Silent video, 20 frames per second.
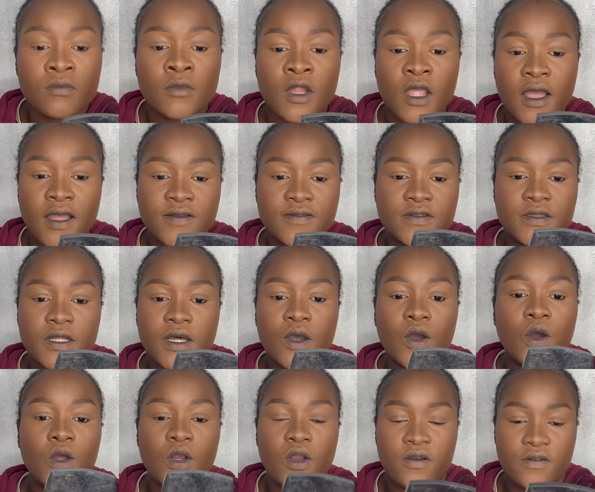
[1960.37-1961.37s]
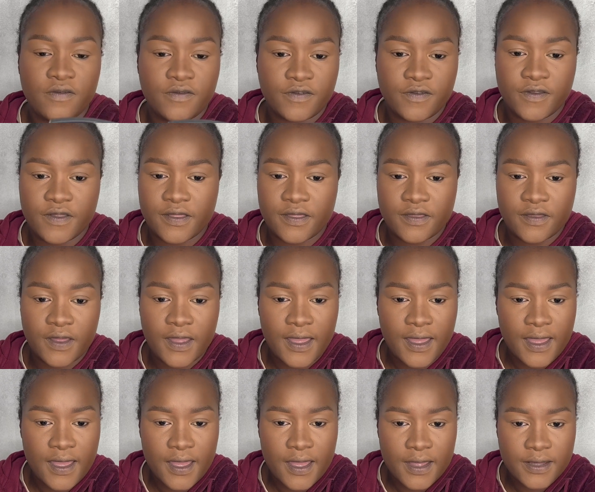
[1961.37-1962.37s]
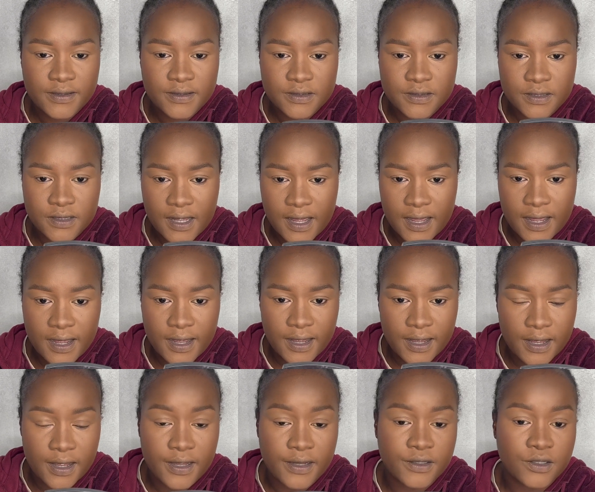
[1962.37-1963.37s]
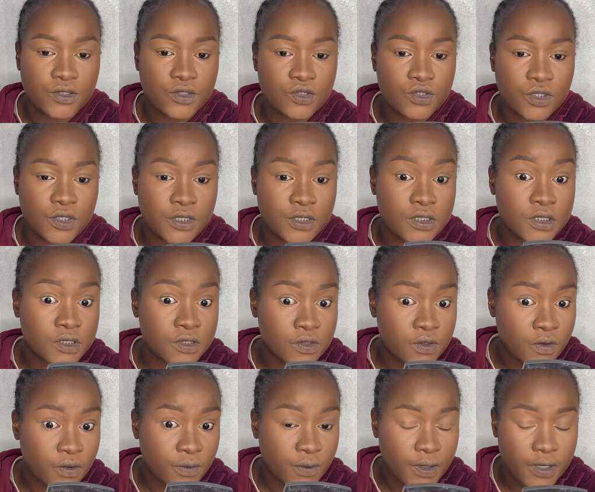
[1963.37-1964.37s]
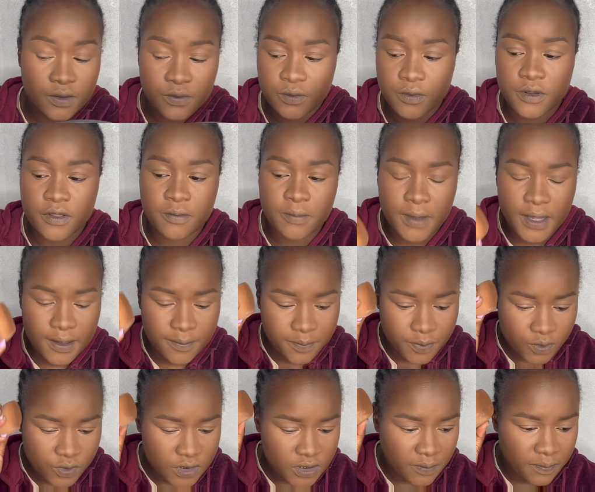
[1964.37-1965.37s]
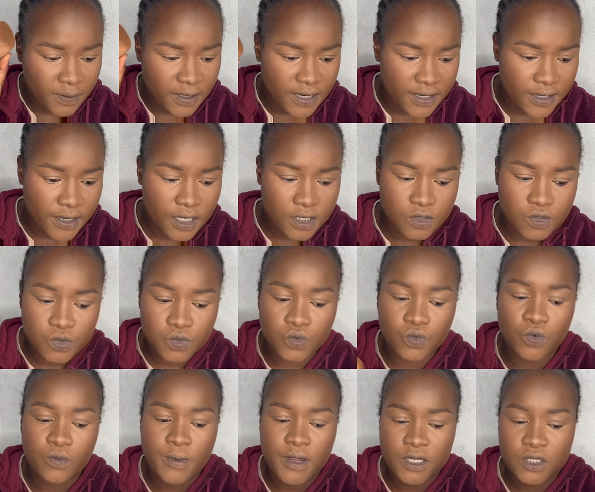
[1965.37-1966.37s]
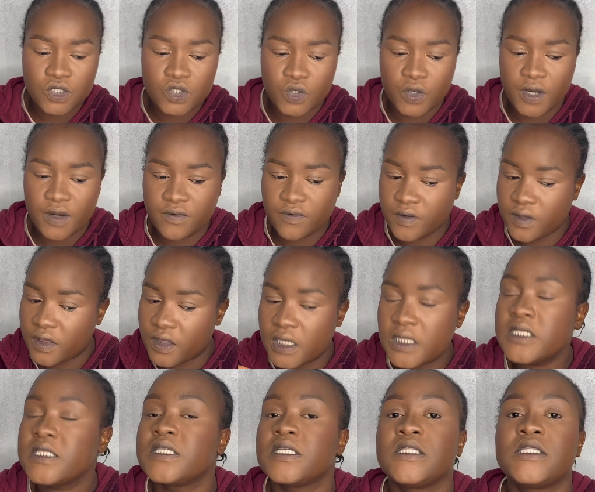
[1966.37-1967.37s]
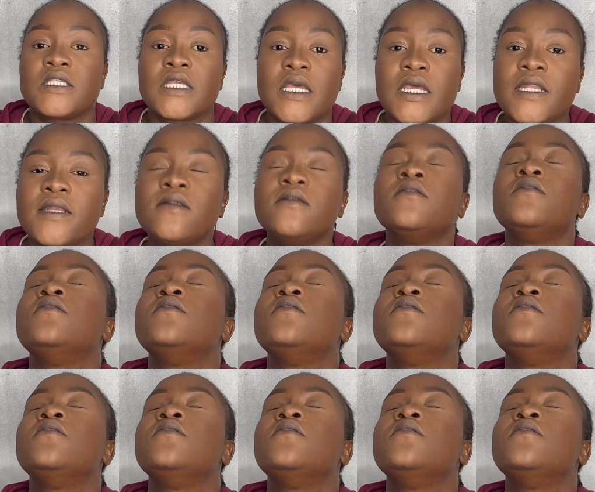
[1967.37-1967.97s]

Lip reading: after all of that, I usually just go in with my beauty blender to make sure everything sits in.